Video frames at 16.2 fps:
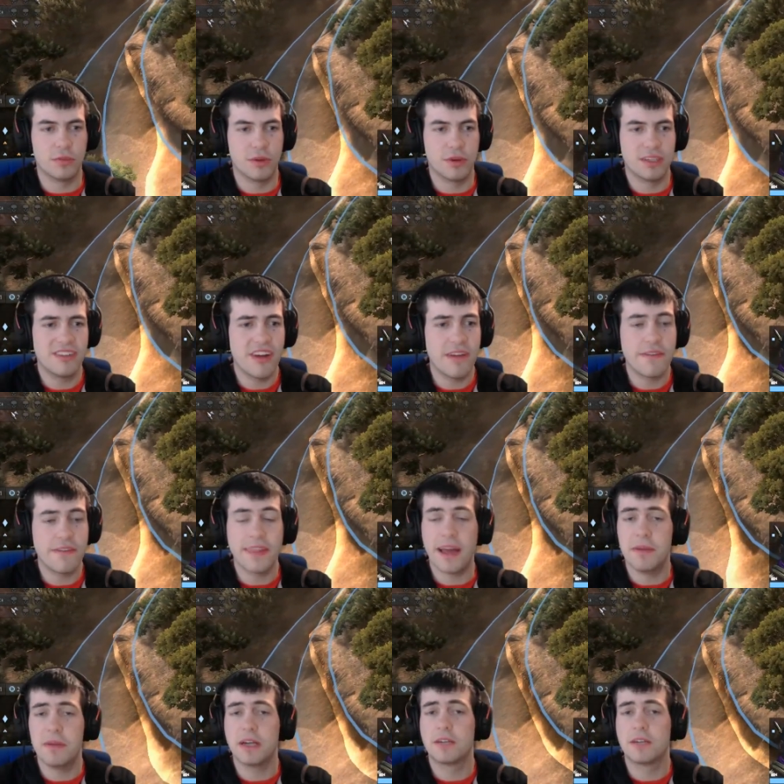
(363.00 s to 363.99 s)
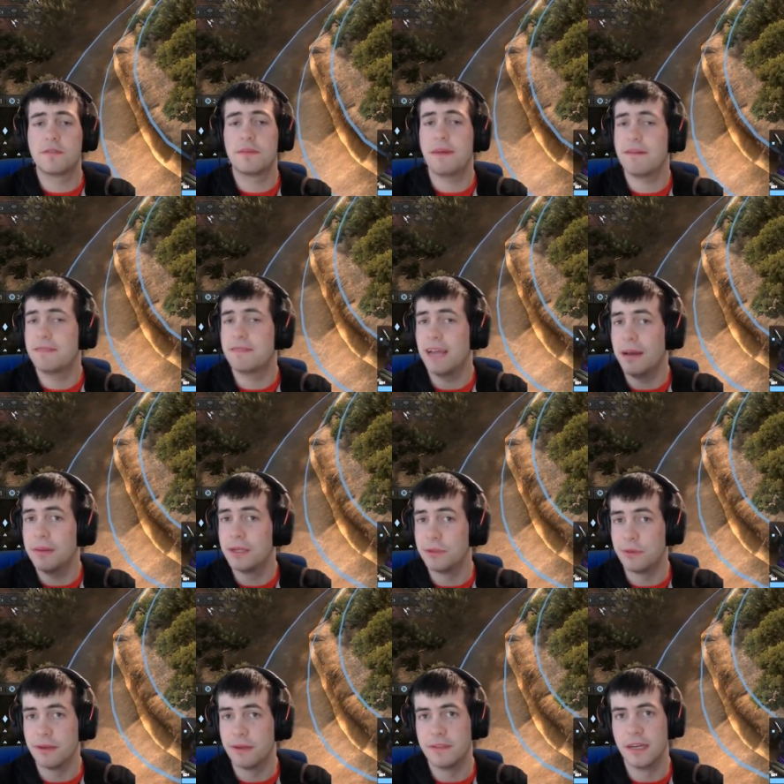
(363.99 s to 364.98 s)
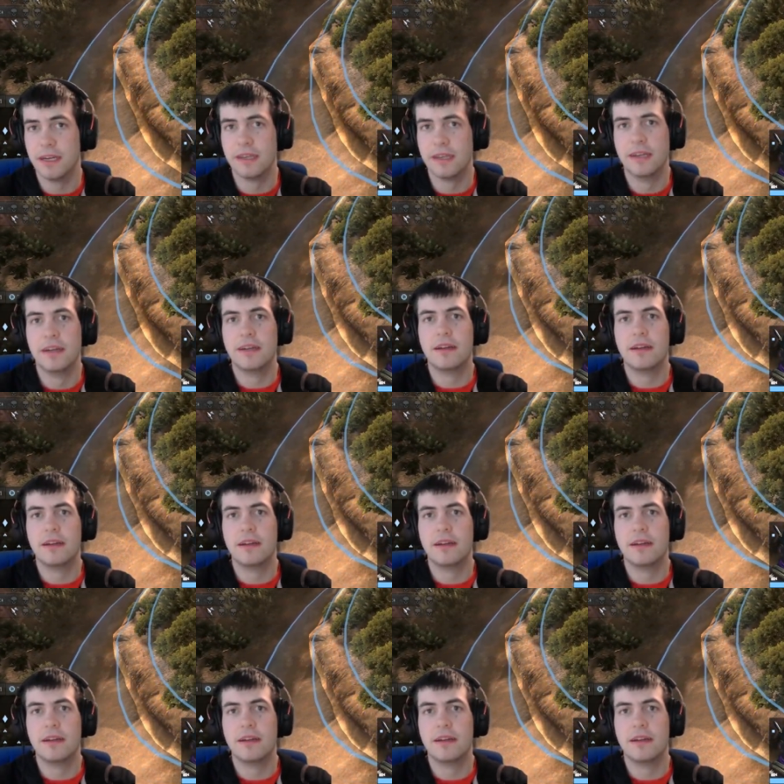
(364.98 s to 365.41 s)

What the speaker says: points, so not even that much for the amount of damage we have done.